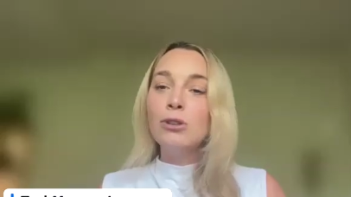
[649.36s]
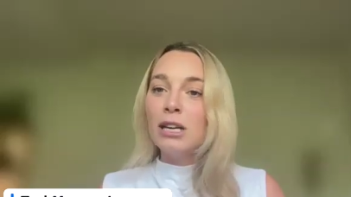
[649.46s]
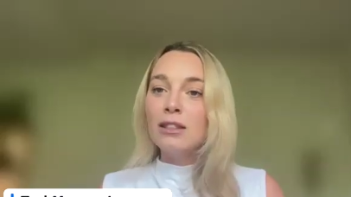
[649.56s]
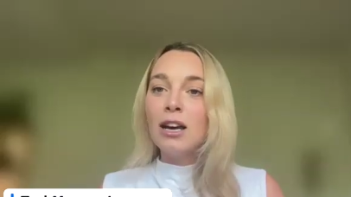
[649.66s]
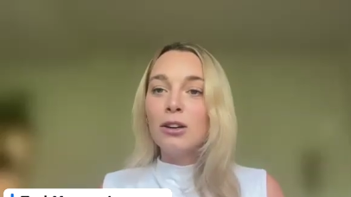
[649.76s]
And so we
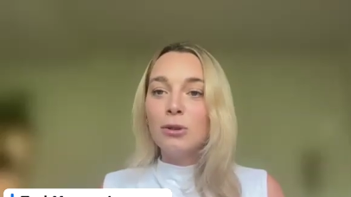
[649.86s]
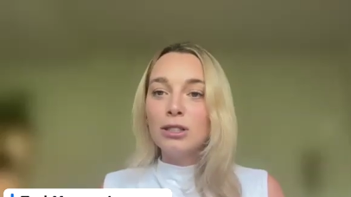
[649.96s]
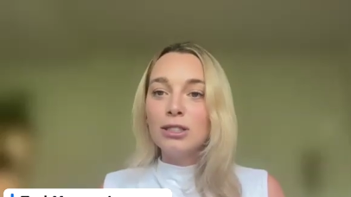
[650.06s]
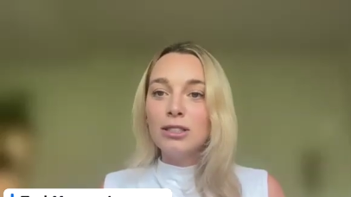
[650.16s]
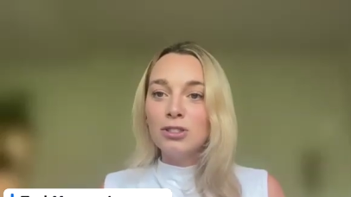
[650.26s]
made that
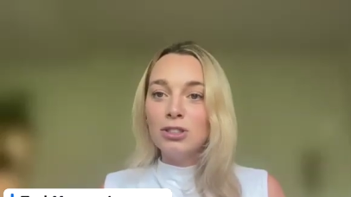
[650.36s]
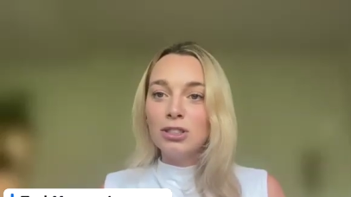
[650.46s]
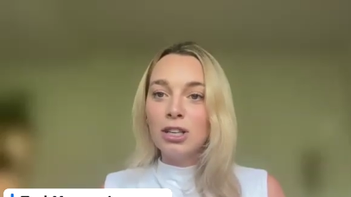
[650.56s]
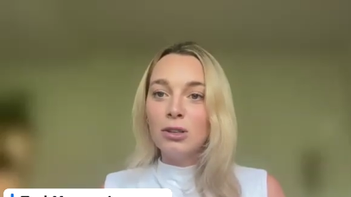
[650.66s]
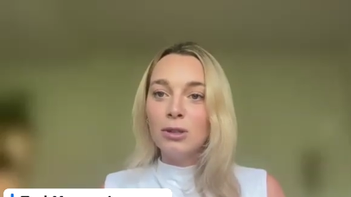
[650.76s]
quick decision
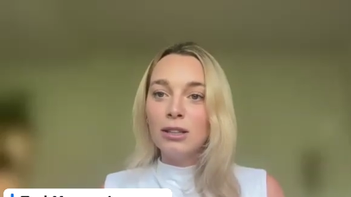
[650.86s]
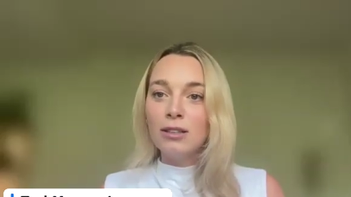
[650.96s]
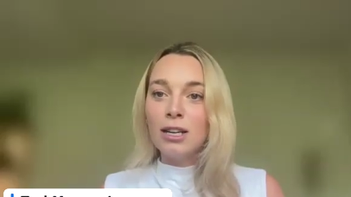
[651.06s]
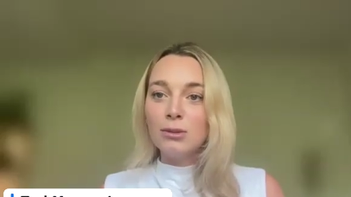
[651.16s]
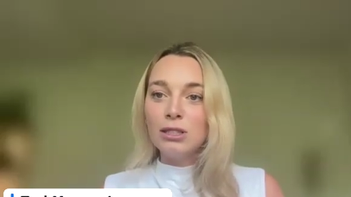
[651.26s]
to go with
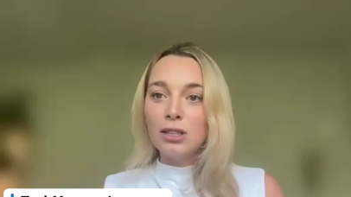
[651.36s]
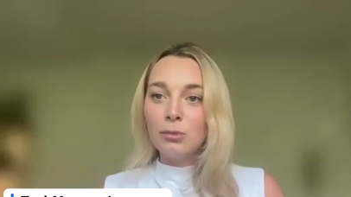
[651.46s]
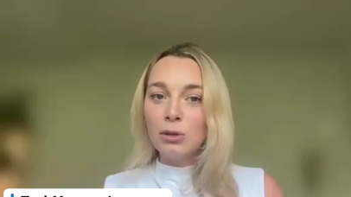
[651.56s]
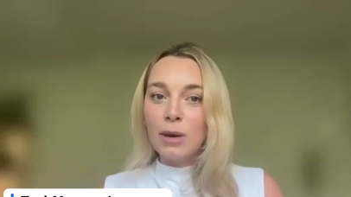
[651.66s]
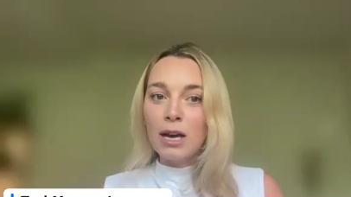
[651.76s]
NetSuite
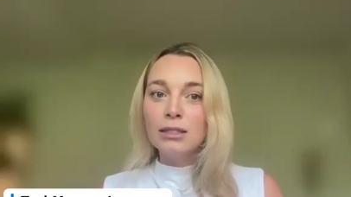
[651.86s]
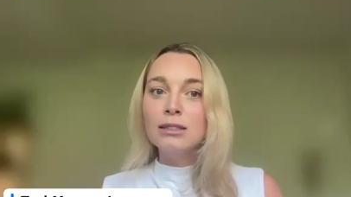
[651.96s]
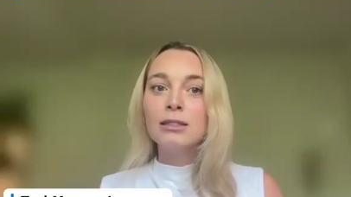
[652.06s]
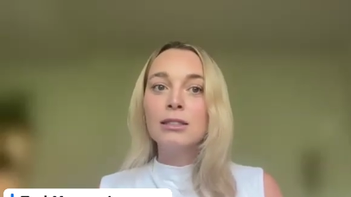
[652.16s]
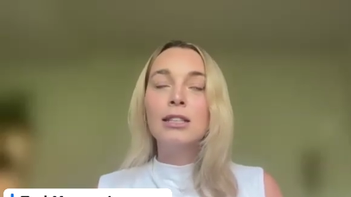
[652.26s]

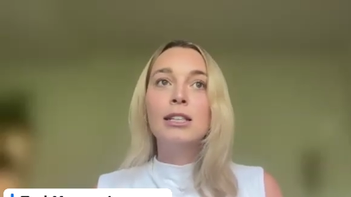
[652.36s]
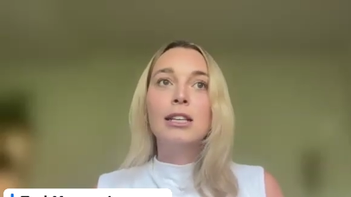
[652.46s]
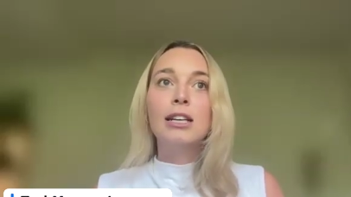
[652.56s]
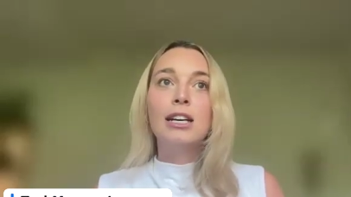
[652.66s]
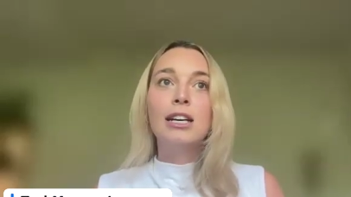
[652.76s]
WMS,
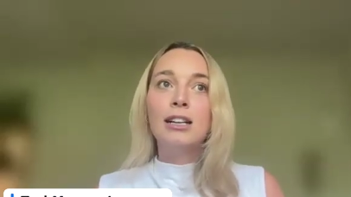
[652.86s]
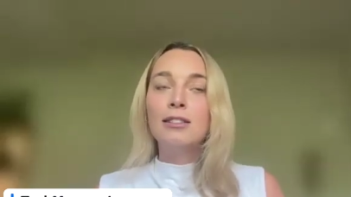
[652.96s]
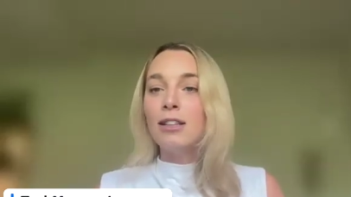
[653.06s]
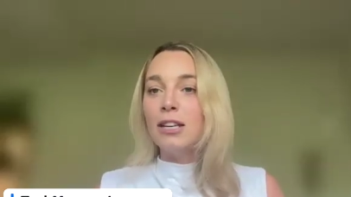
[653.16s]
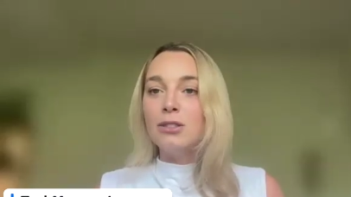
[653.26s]

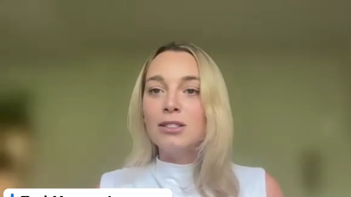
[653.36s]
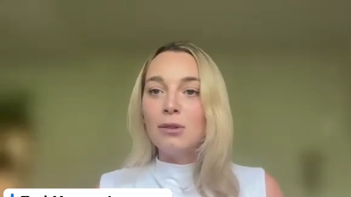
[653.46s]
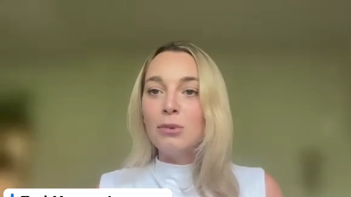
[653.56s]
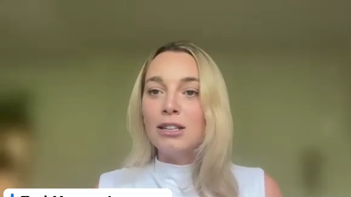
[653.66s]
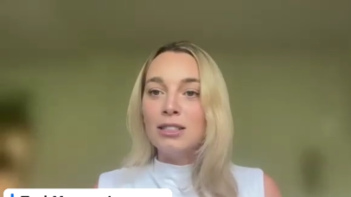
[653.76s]
like you
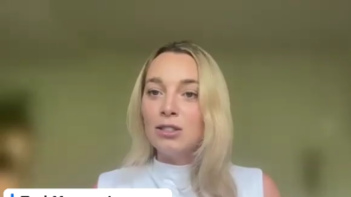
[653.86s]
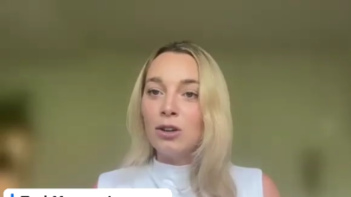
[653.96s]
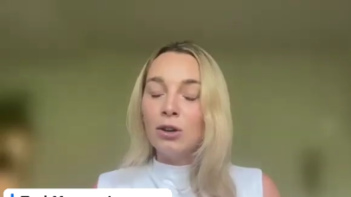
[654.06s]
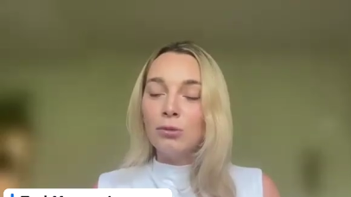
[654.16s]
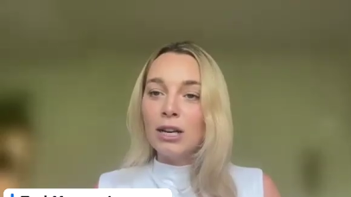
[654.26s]
said, because it's
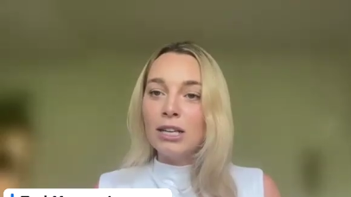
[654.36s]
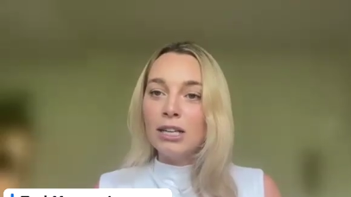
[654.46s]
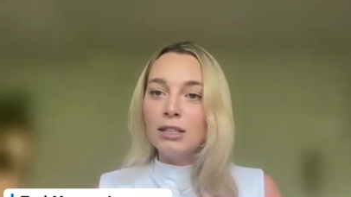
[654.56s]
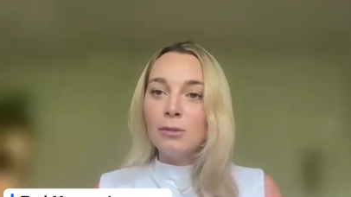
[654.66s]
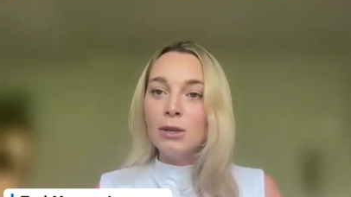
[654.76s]

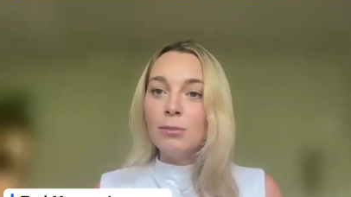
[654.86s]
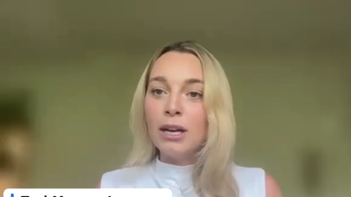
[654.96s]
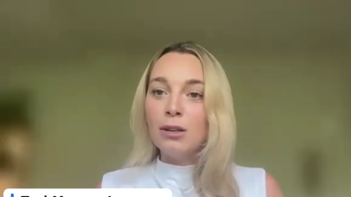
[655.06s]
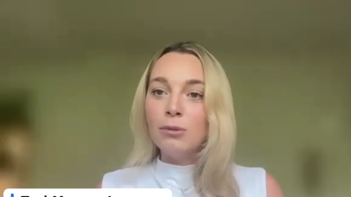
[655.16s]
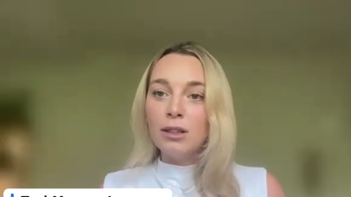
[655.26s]
already
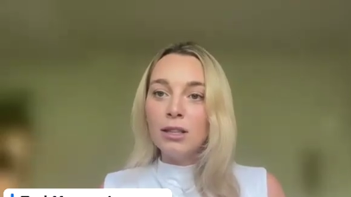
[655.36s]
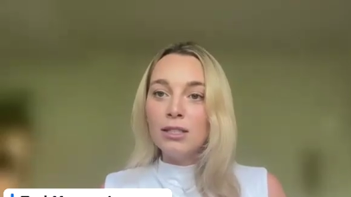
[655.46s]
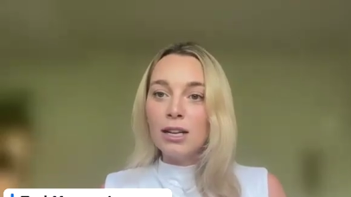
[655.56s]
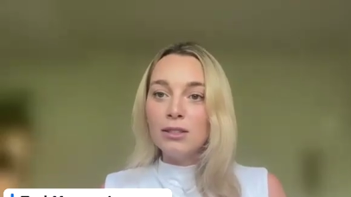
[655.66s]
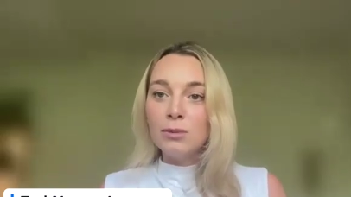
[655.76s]
embedded
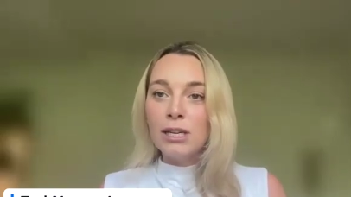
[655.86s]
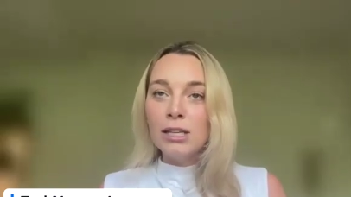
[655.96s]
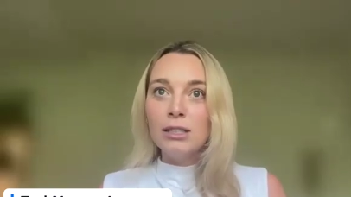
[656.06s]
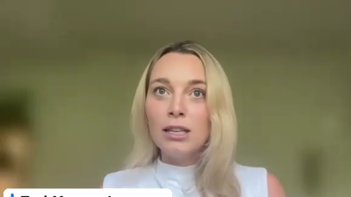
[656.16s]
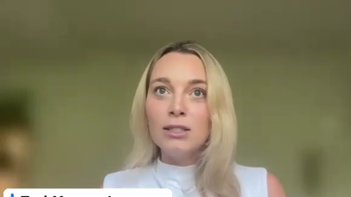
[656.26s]
within
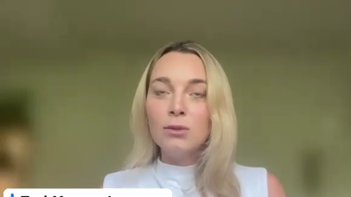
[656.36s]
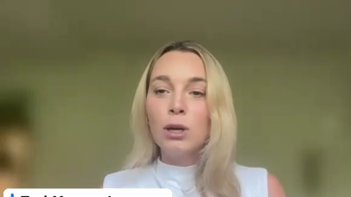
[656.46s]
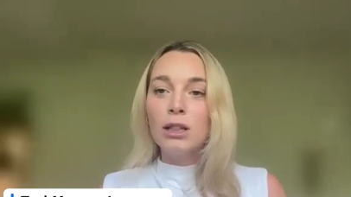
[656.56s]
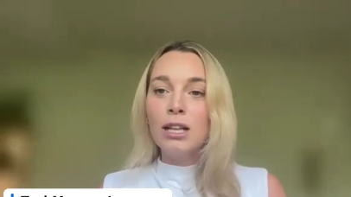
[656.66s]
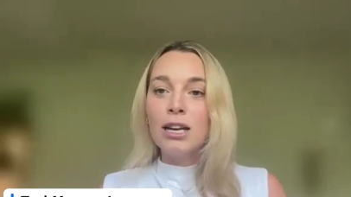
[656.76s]
NetSuite and it's
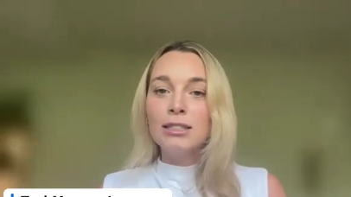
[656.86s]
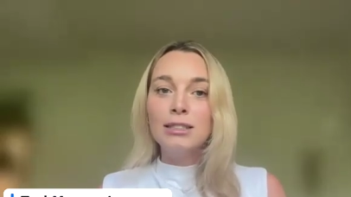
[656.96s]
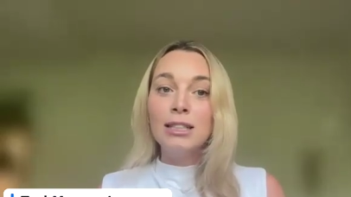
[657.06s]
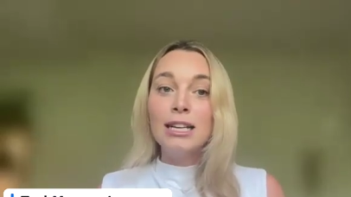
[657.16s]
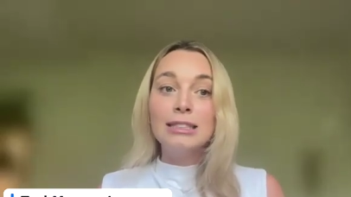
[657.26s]
one
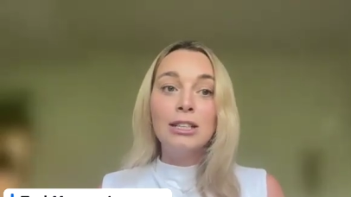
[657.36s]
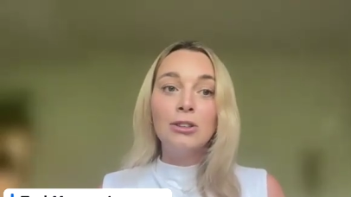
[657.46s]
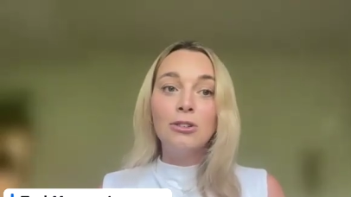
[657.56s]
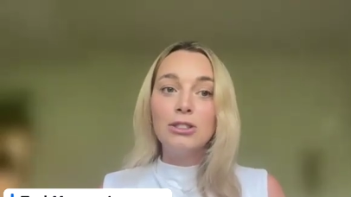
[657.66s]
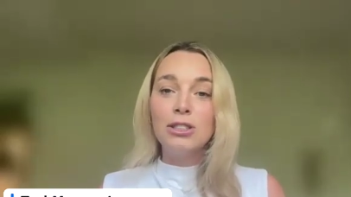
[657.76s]
less
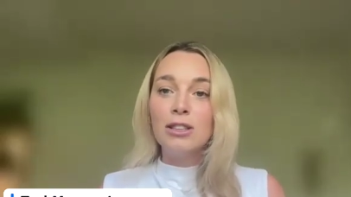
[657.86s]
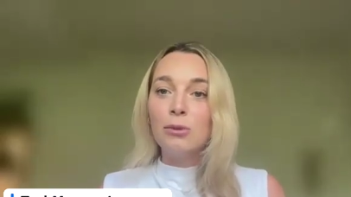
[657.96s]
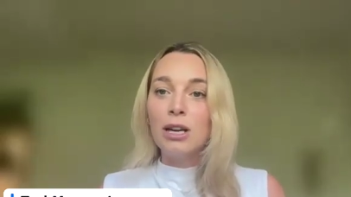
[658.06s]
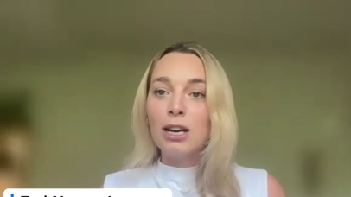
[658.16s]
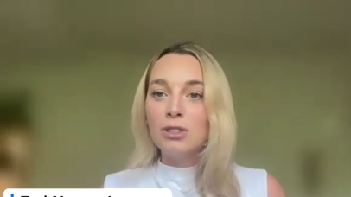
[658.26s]
integration
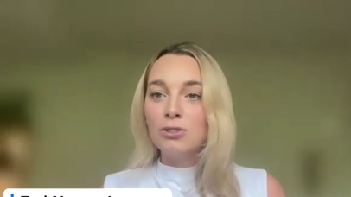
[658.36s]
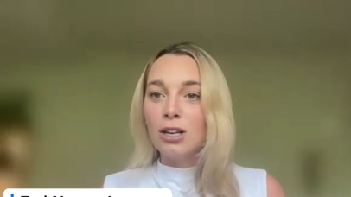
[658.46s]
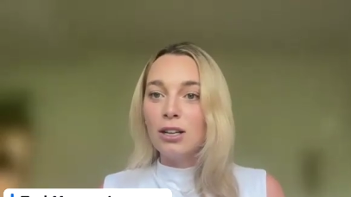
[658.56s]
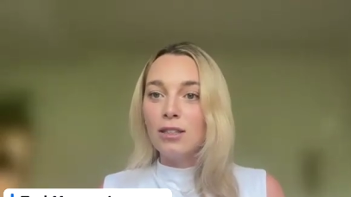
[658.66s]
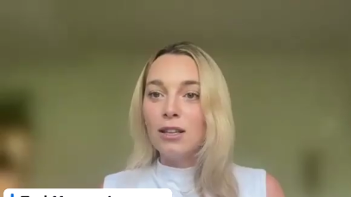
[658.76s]
that we have to
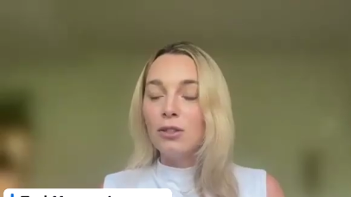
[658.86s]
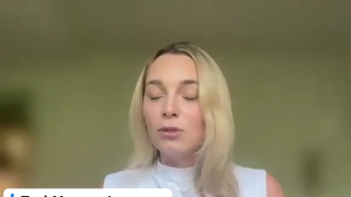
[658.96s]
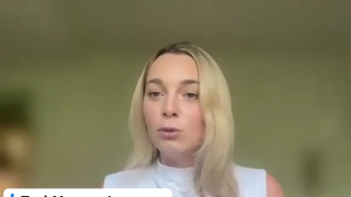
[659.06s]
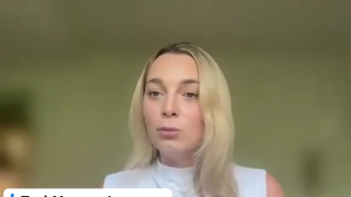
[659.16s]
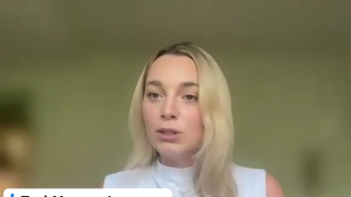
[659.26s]
try to think
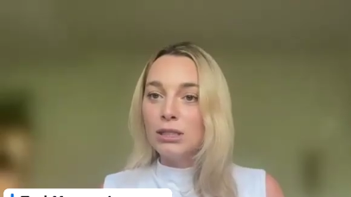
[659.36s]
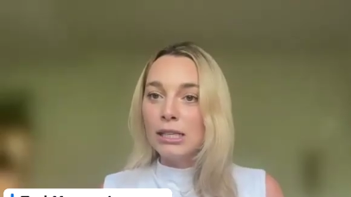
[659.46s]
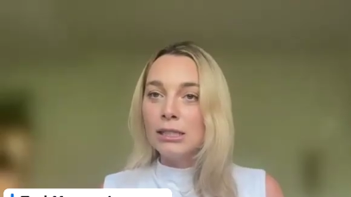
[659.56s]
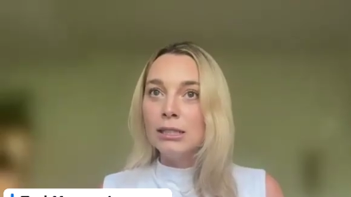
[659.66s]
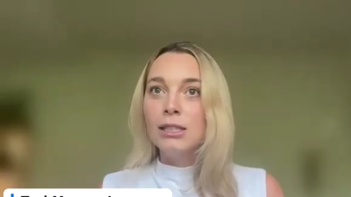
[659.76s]
through
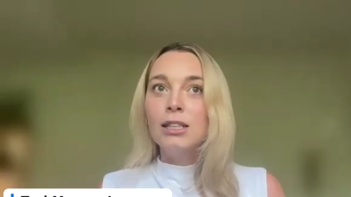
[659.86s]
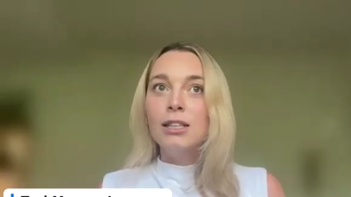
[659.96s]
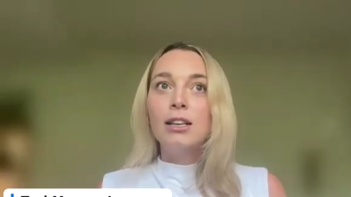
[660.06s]
building.